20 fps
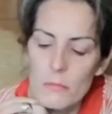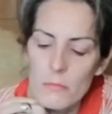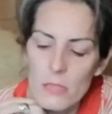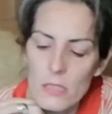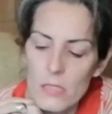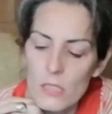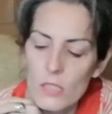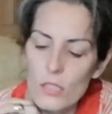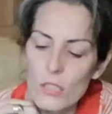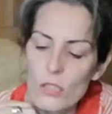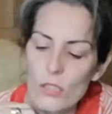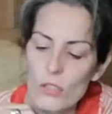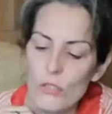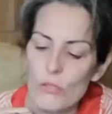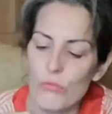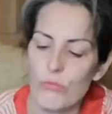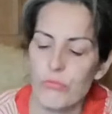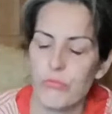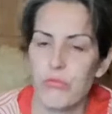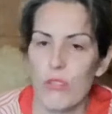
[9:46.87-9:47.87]

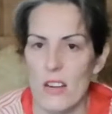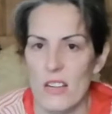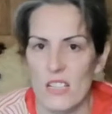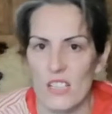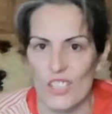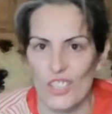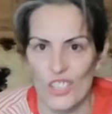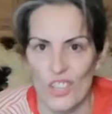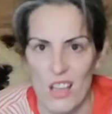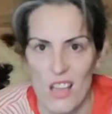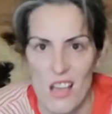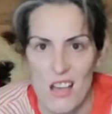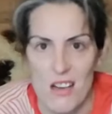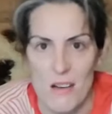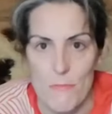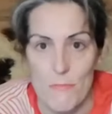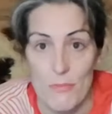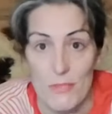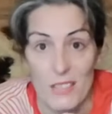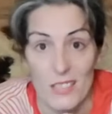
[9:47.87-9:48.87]
scrunched
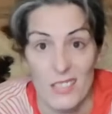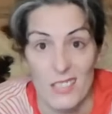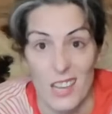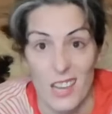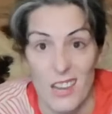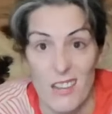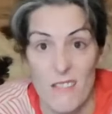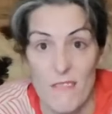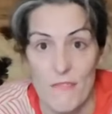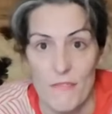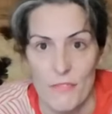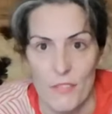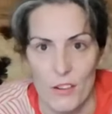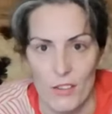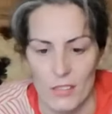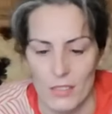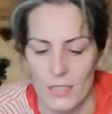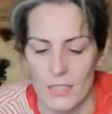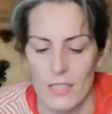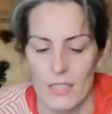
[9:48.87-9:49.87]
up tin foil
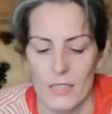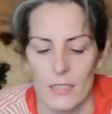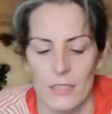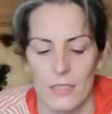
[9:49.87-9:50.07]
here.